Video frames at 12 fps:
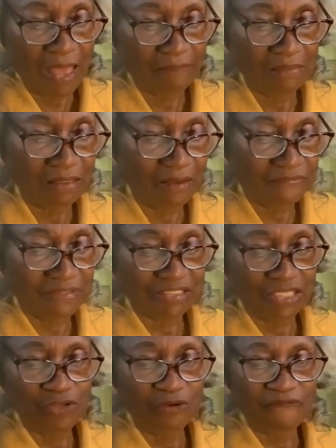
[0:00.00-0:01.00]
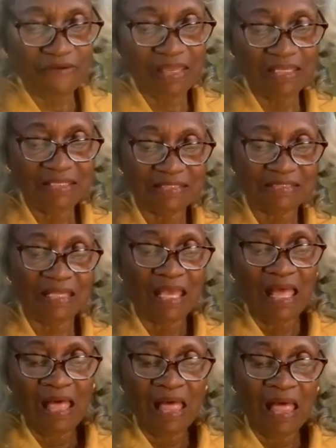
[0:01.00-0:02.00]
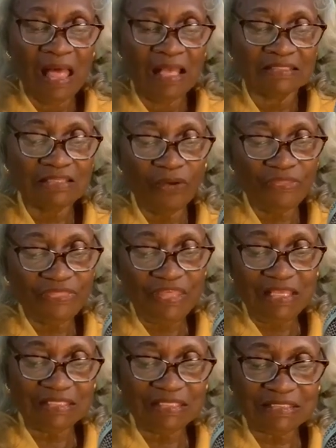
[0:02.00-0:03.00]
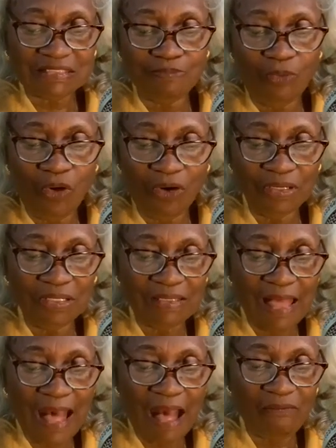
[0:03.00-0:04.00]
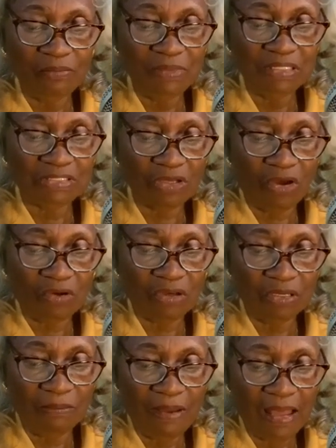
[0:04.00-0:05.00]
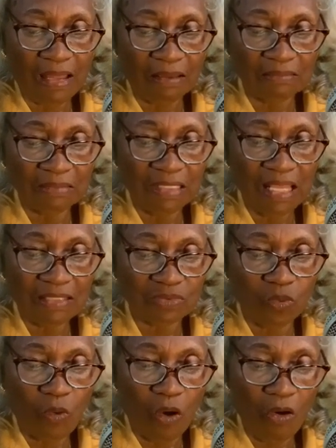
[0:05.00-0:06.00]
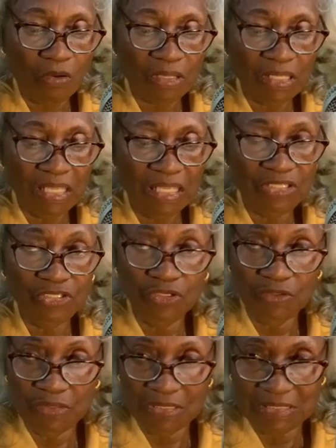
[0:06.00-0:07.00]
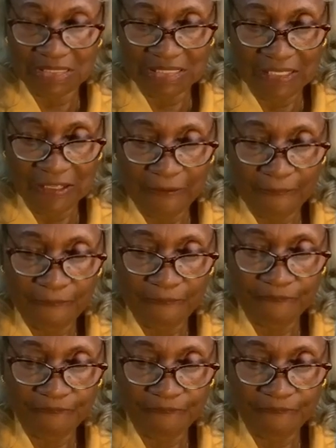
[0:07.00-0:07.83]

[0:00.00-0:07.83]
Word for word: I would love to see your face. So this morning I will be talking about let's walk in unity.